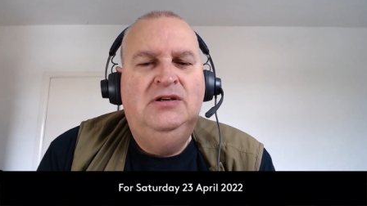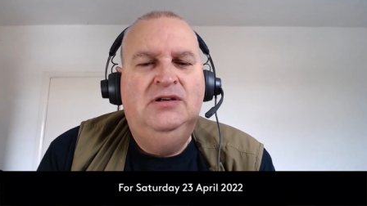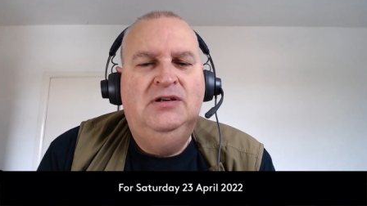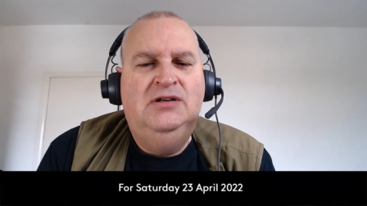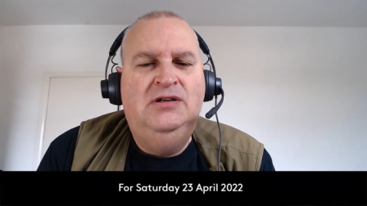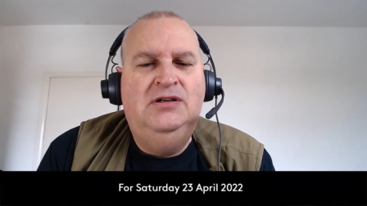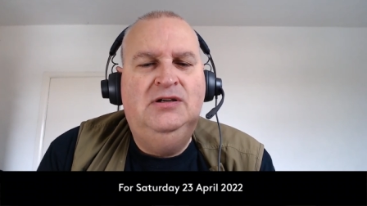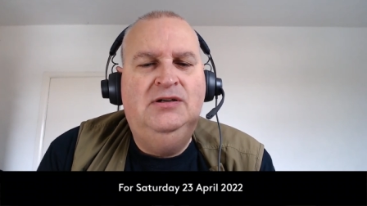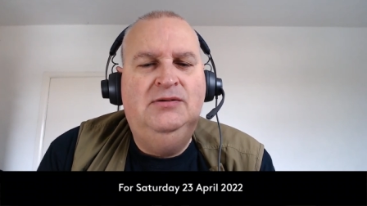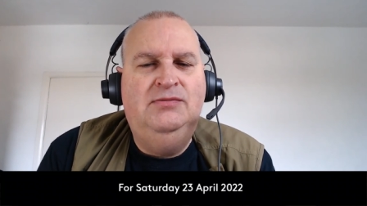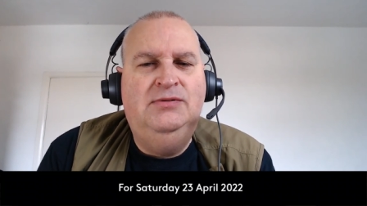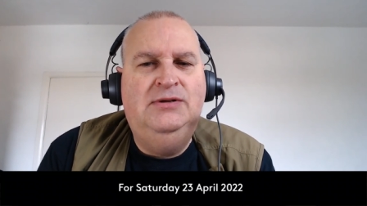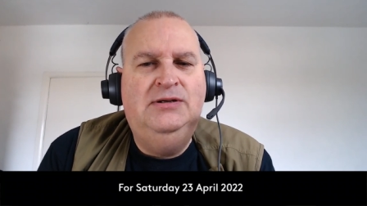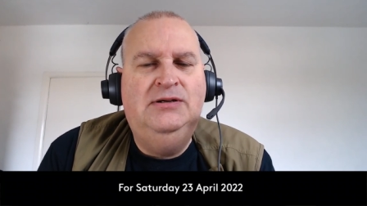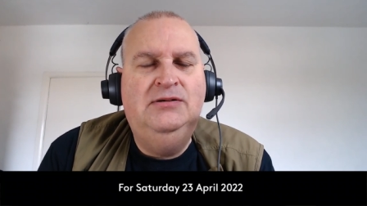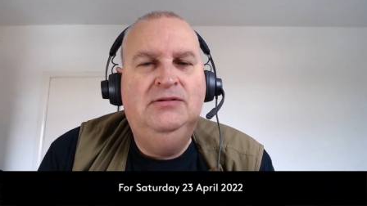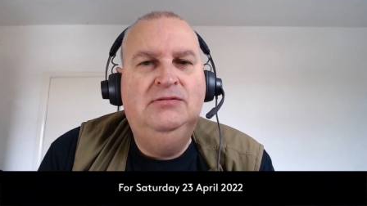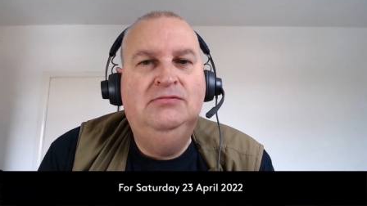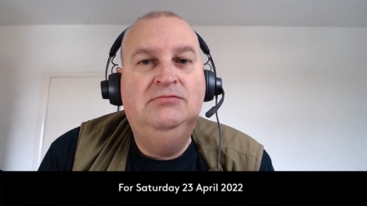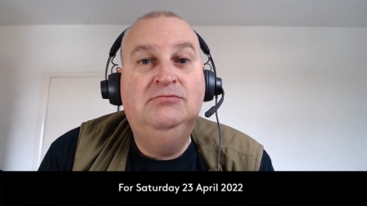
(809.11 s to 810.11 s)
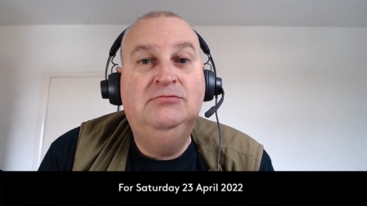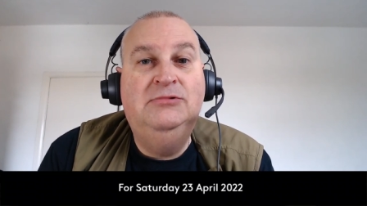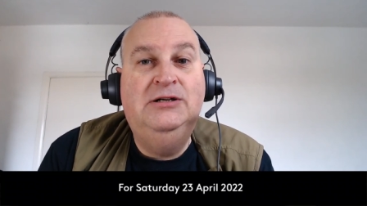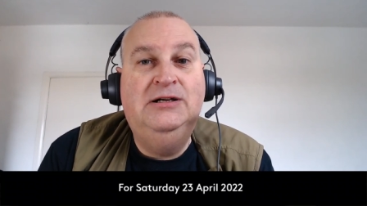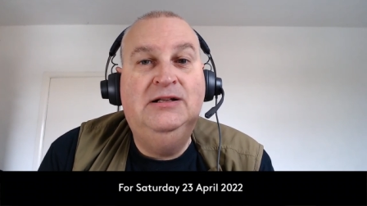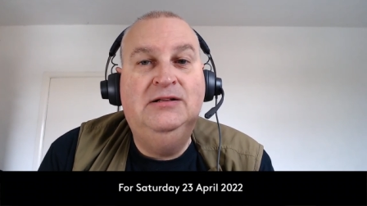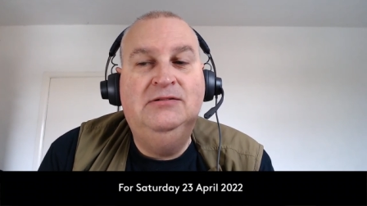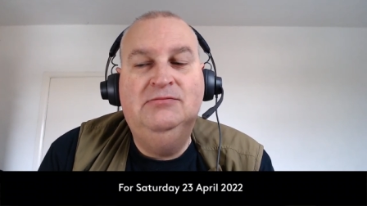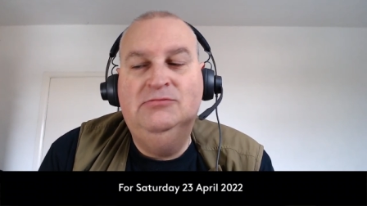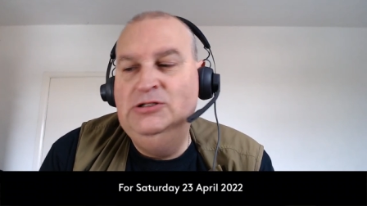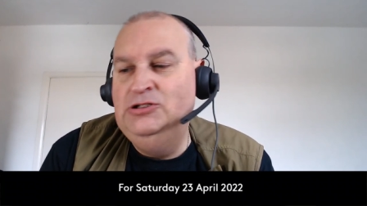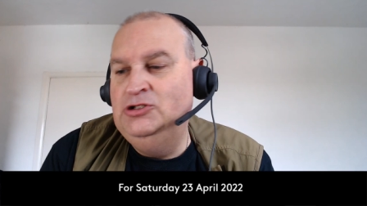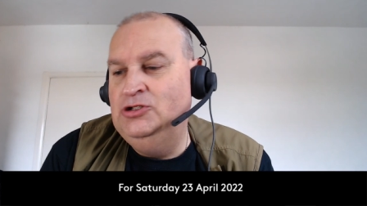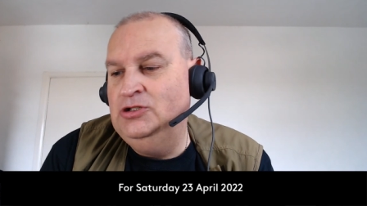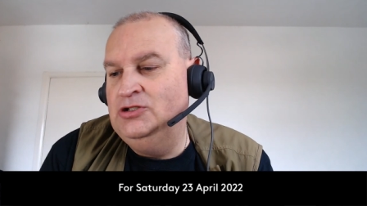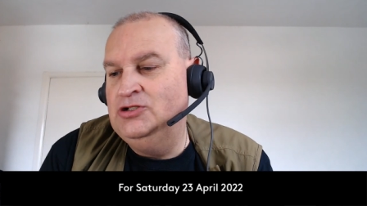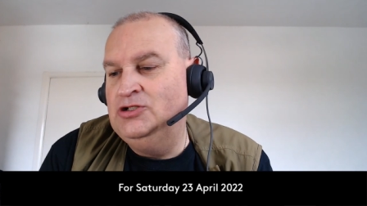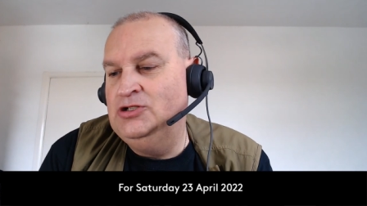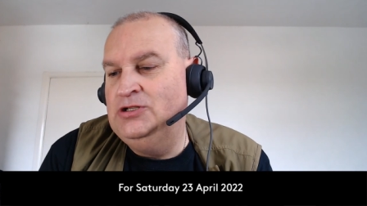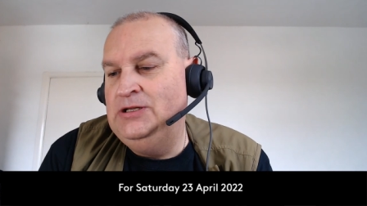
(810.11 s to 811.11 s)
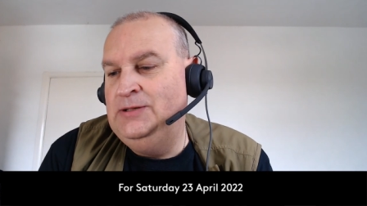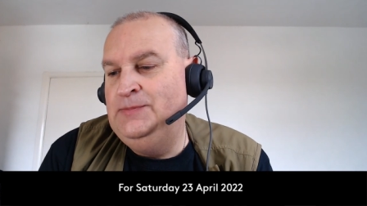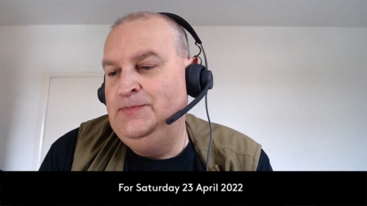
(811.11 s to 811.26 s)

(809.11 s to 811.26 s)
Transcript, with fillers: Um, well, we shall see.